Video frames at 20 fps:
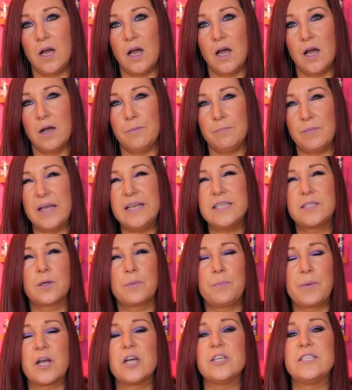um, it's
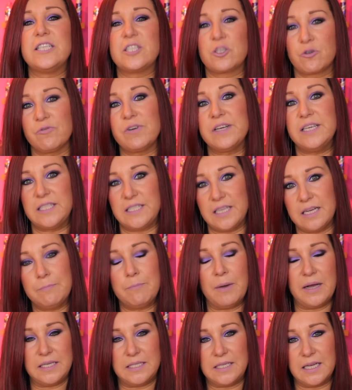because it's greasy
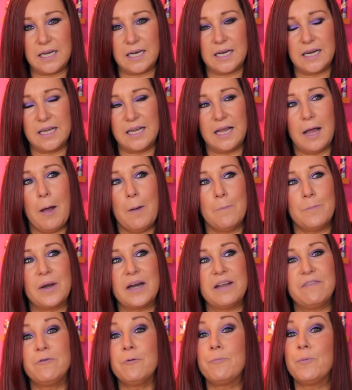basically,
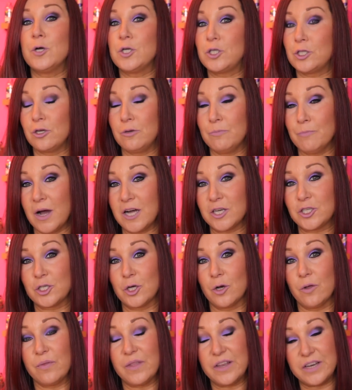but if you put too
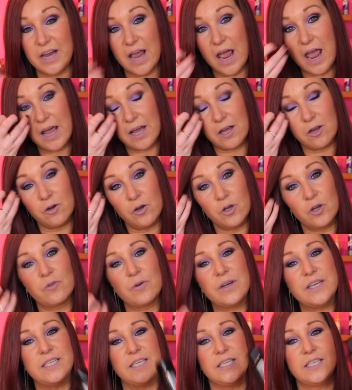much on then your hair can look
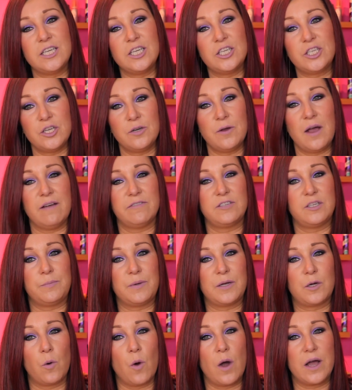greasy, so you do have to
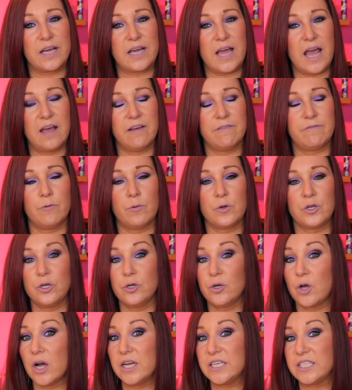be quite careful, and
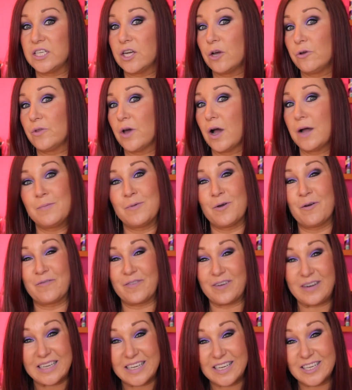you guys know that I'm
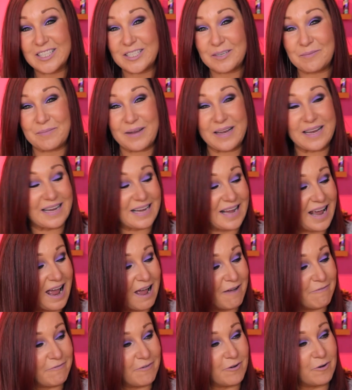not very good at being
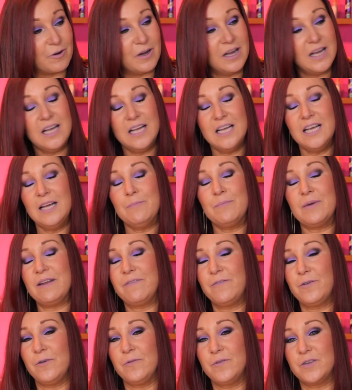careful. But
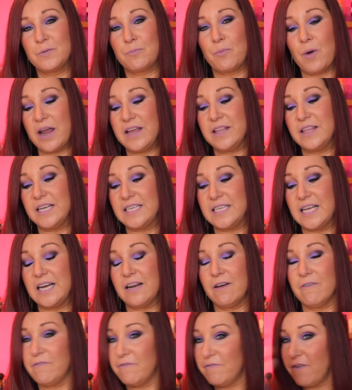if you spray this
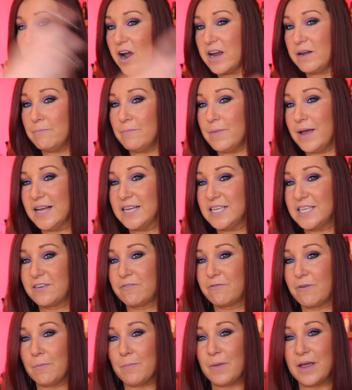in a fine mist
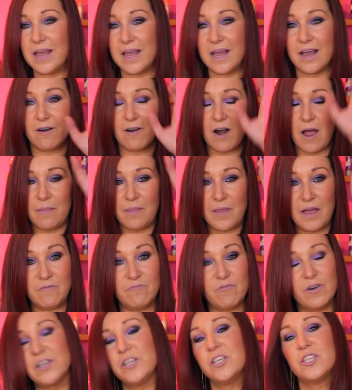from here and
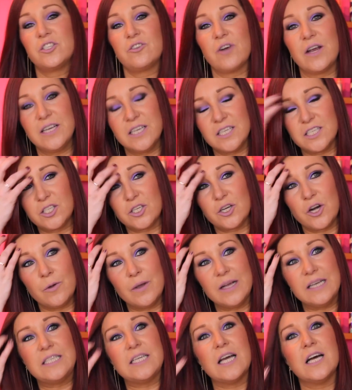then run your straighteners through,
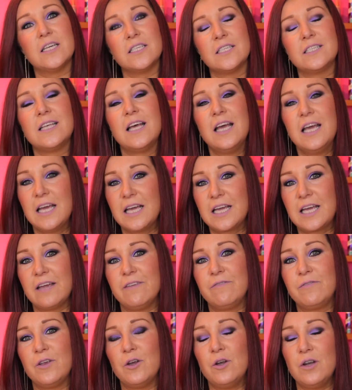it does
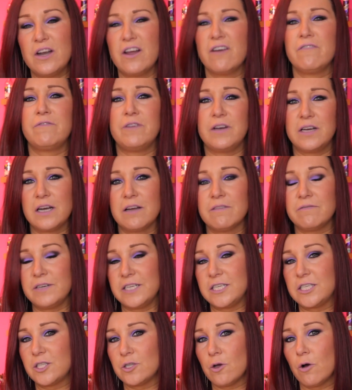give you lovely,
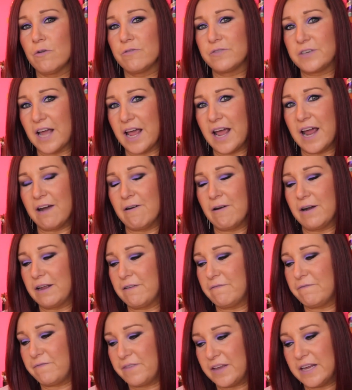lovely soft hair, and
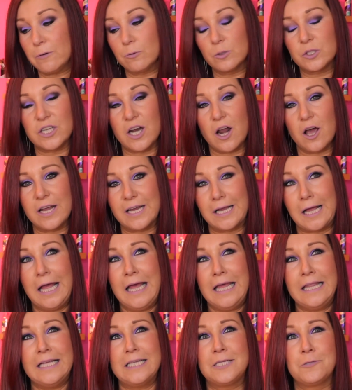it feels
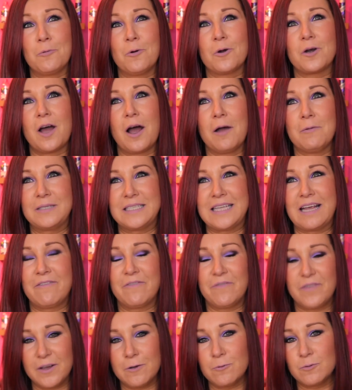like, this one I would
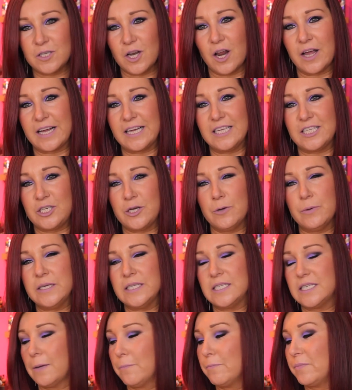say feels like it's
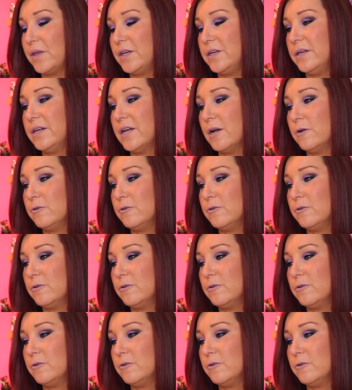doing something, you